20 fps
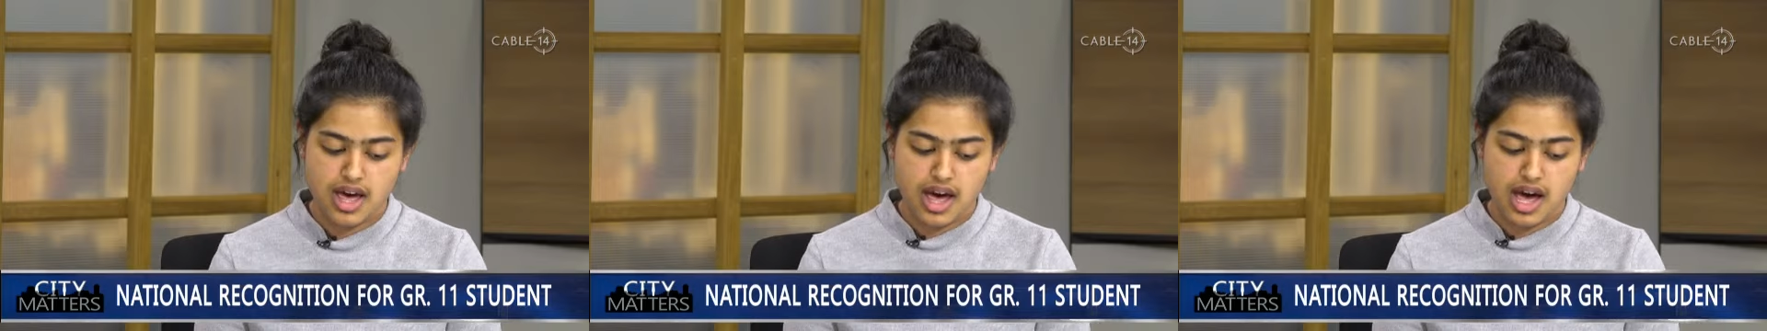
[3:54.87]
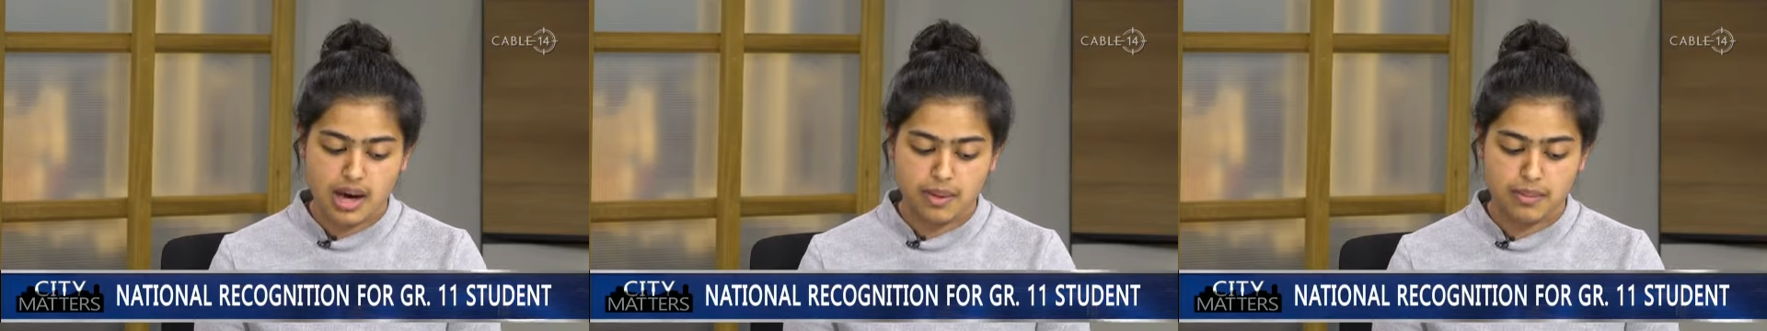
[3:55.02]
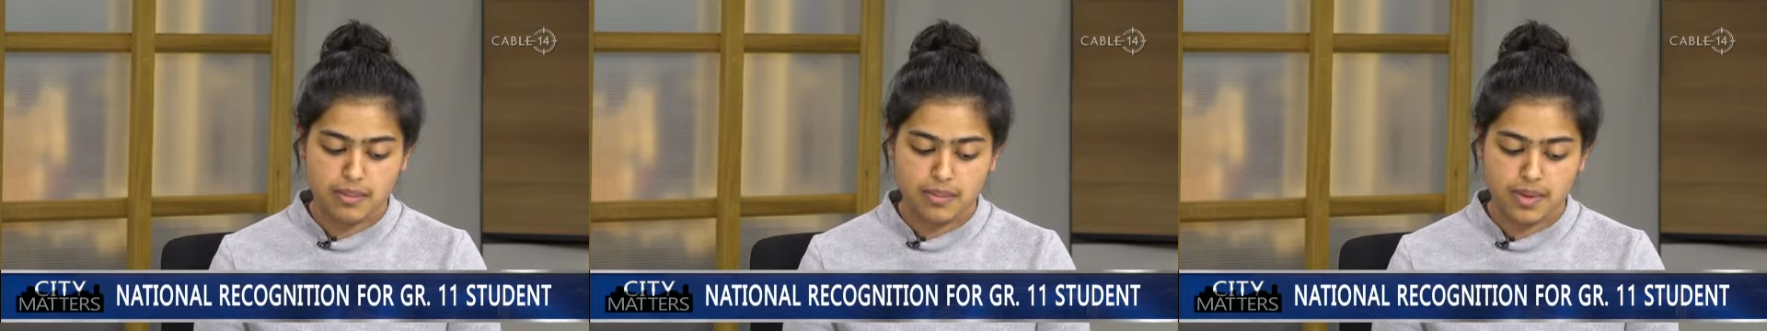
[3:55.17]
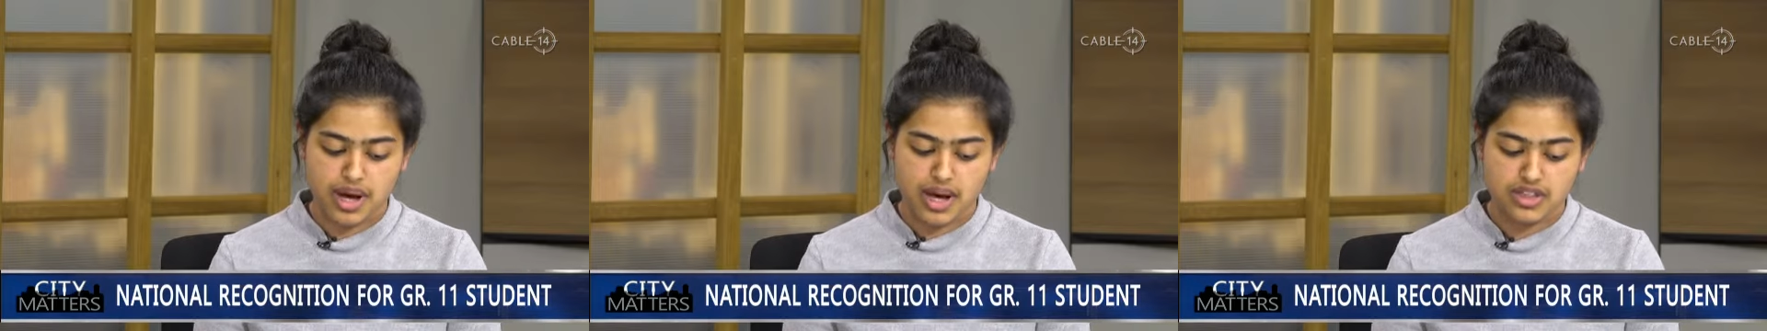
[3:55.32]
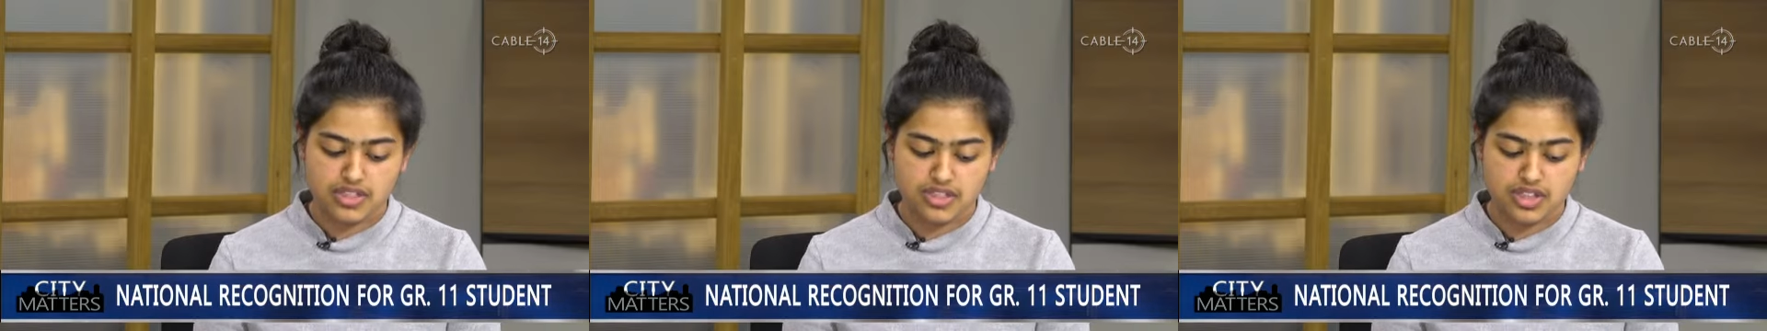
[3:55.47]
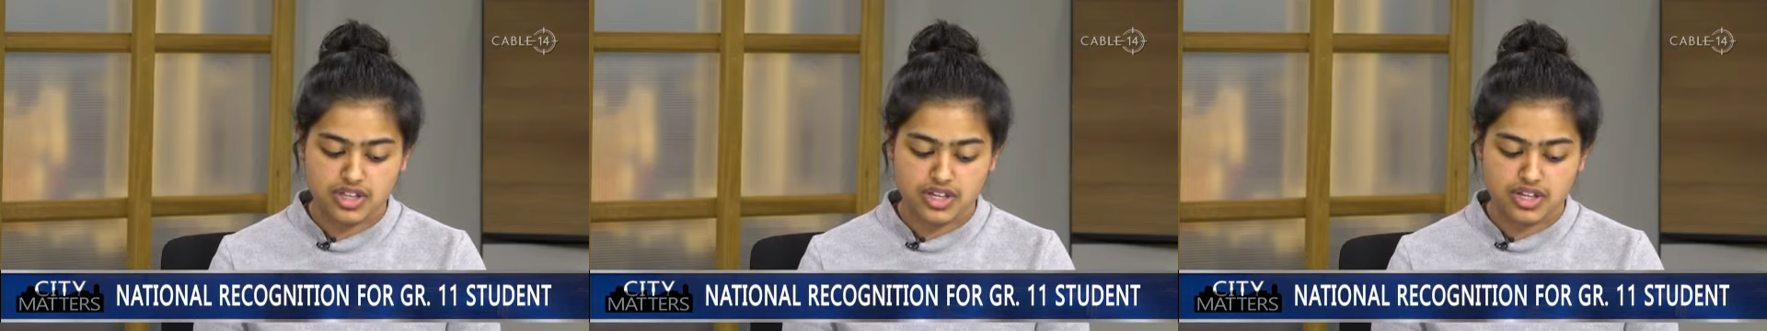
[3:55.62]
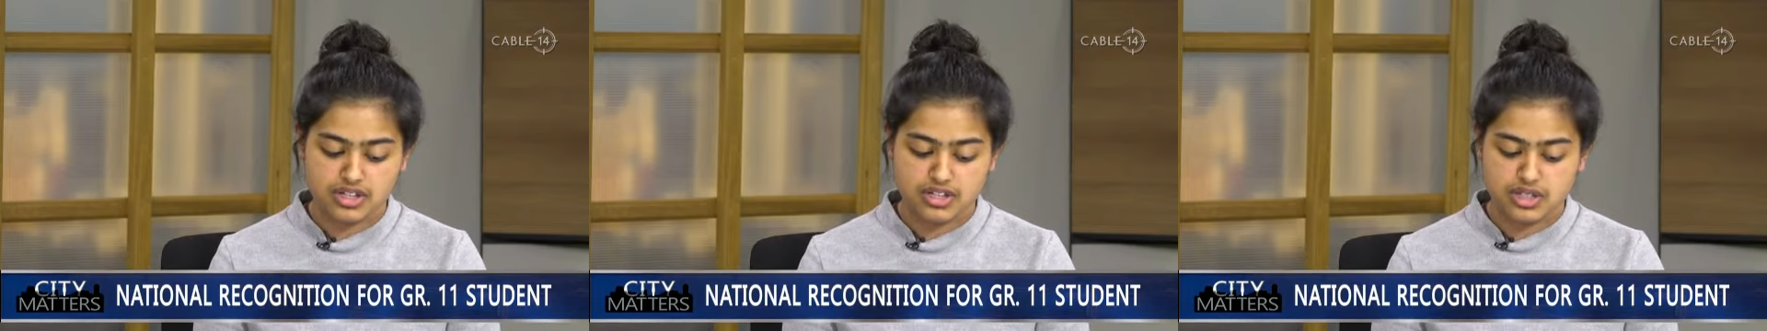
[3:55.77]
I
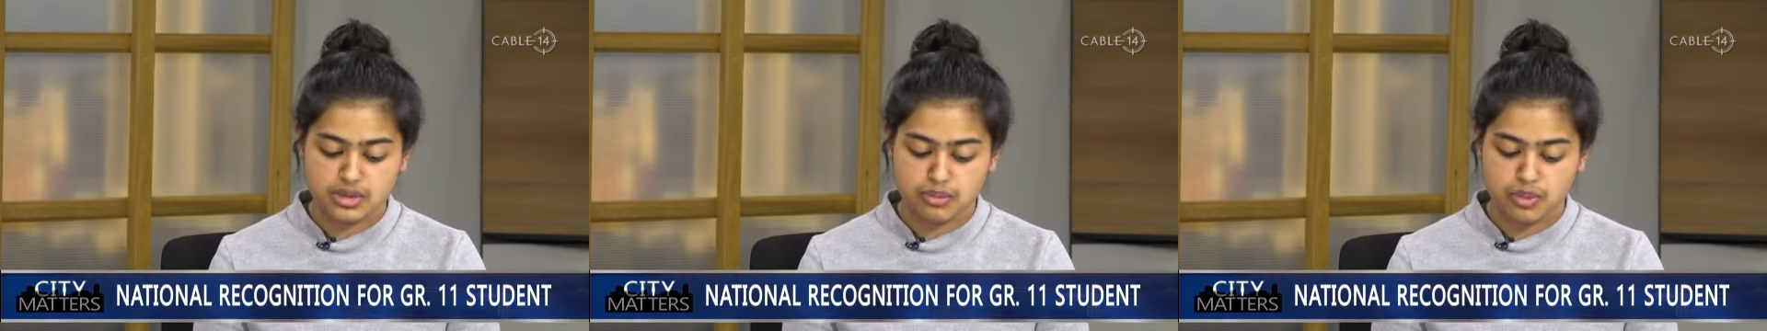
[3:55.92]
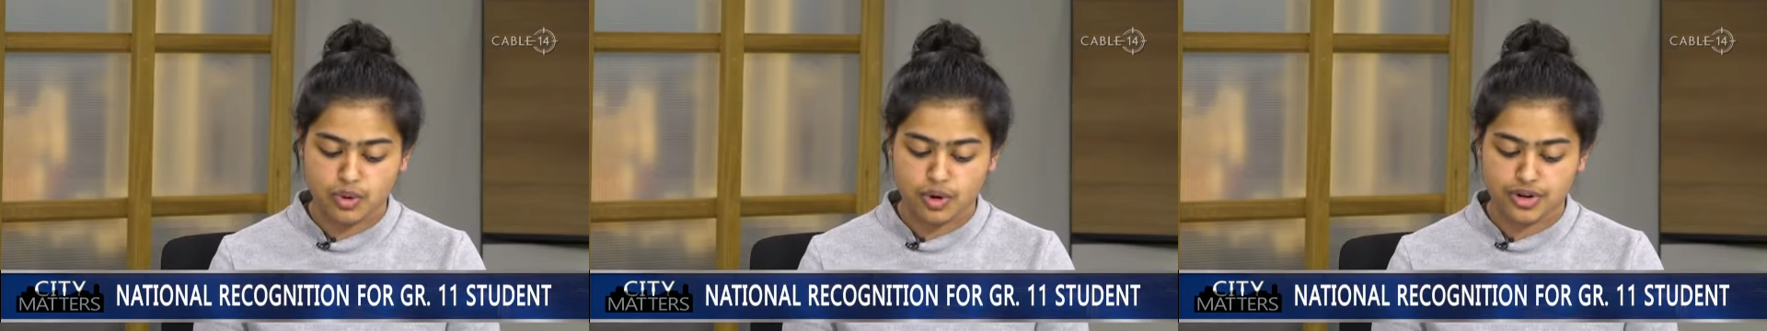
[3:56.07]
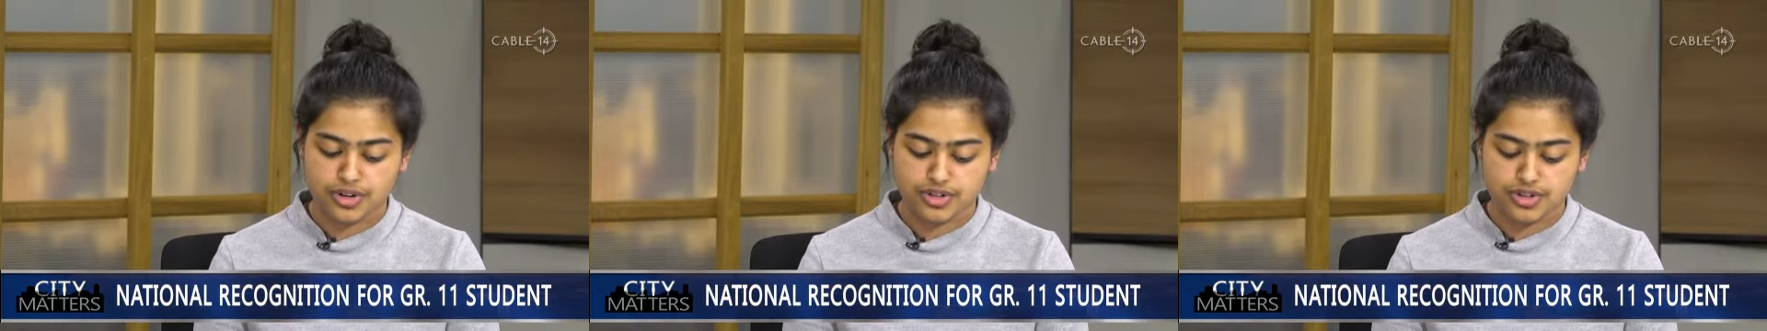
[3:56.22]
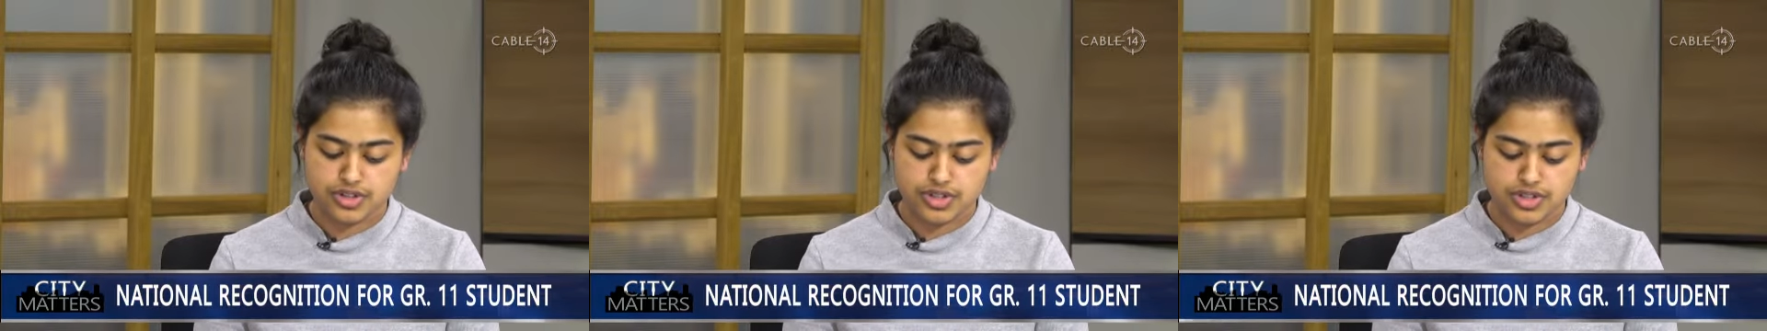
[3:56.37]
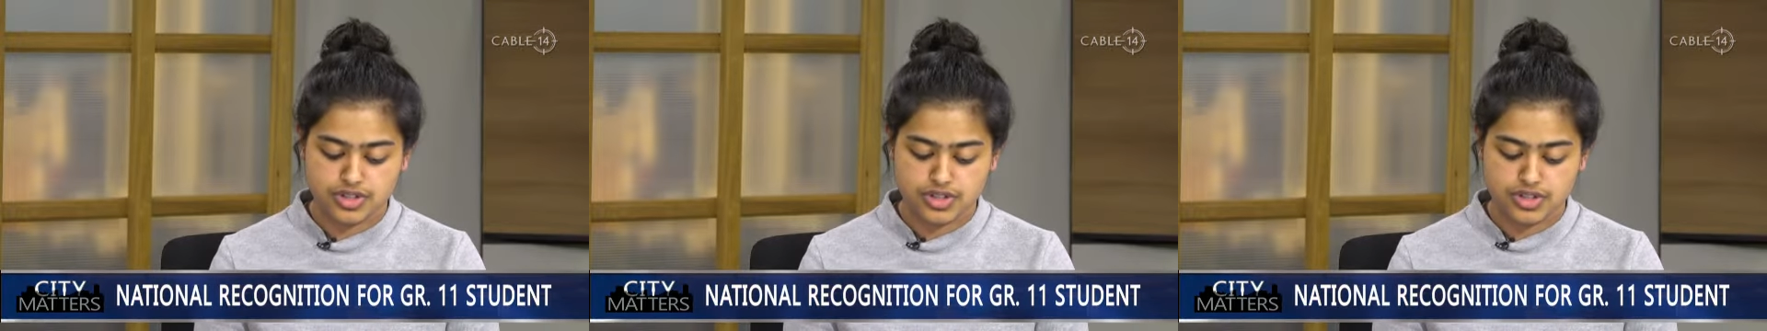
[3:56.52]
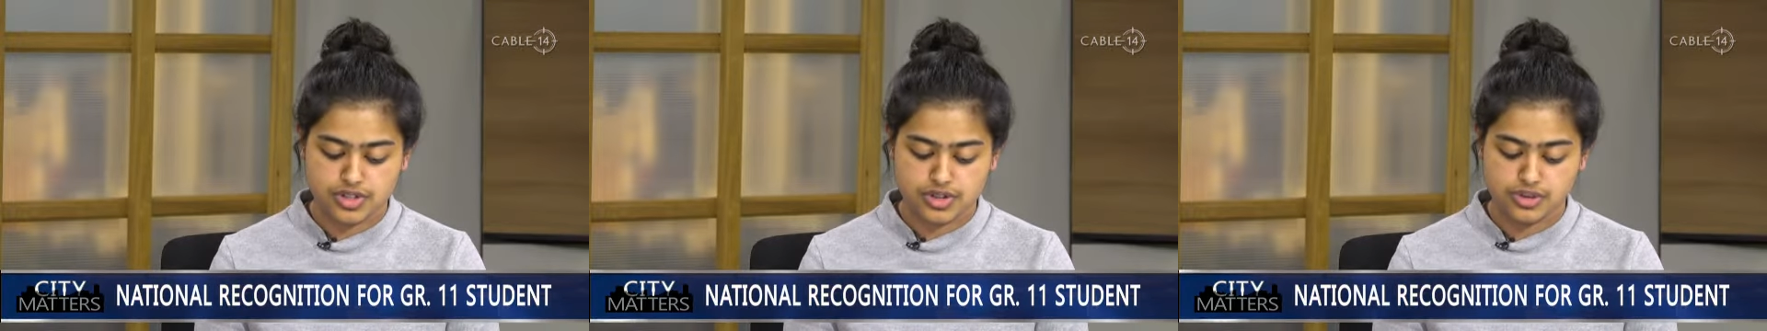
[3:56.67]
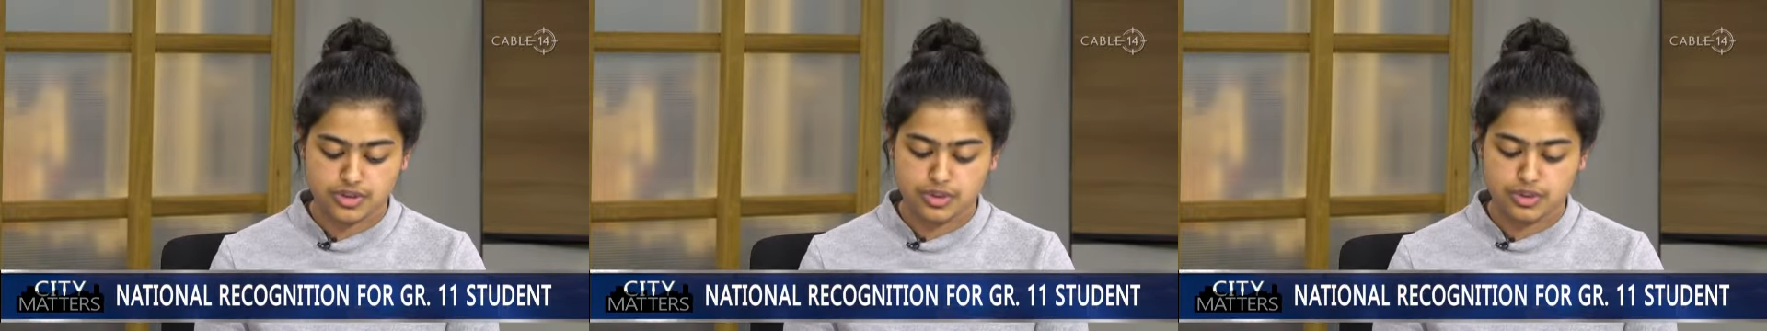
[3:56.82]
think it's important
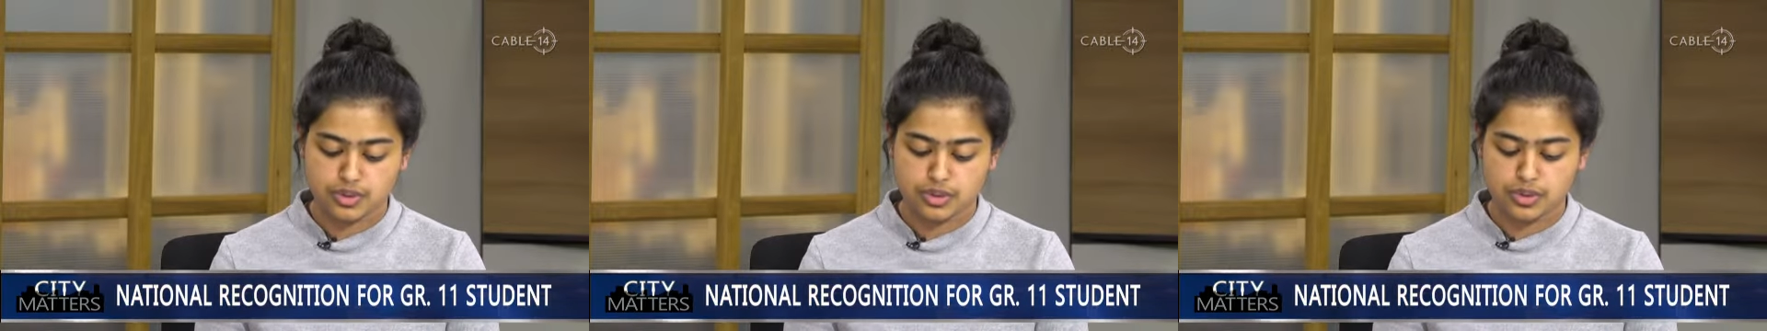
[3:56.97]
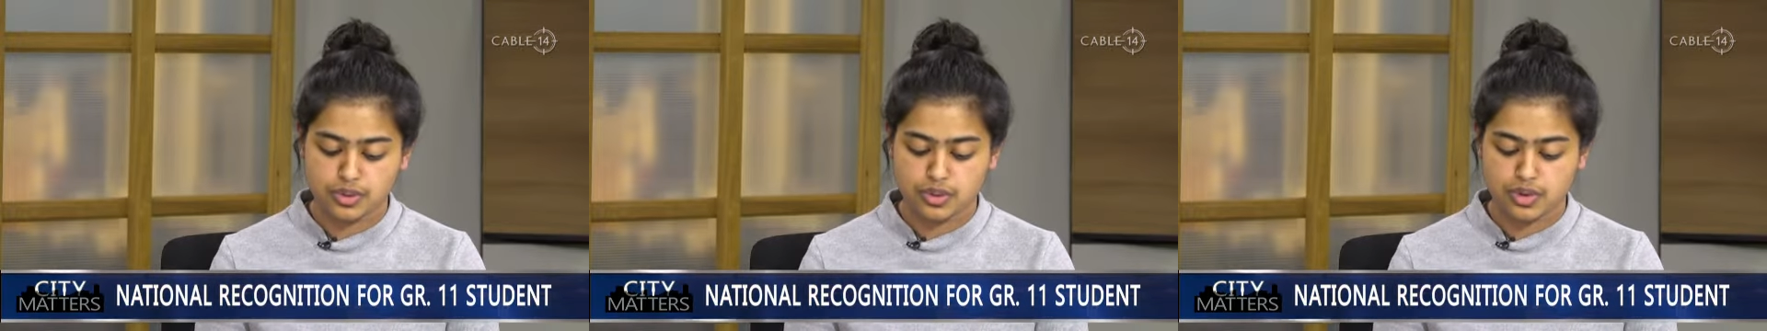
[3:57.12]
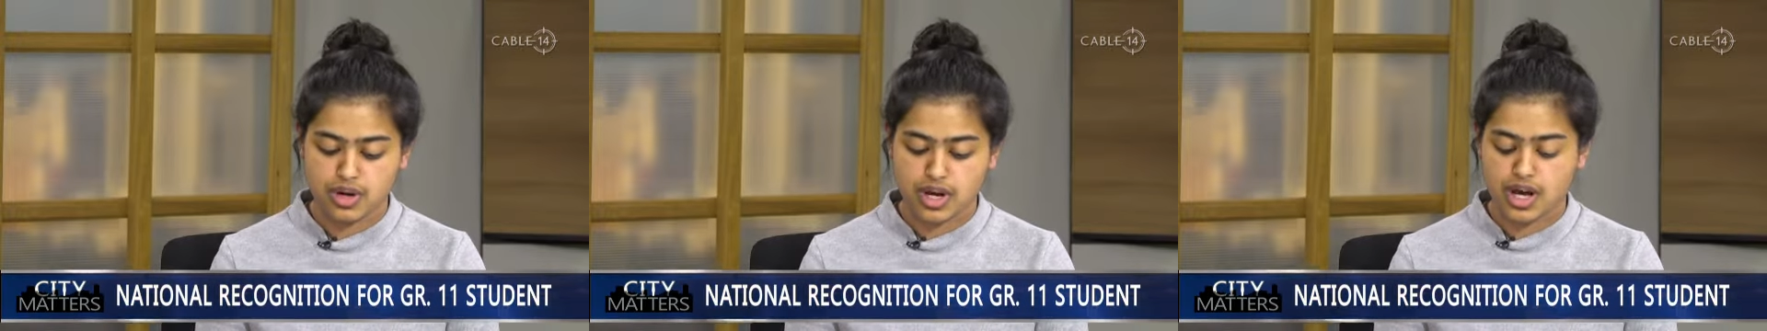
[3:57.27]
to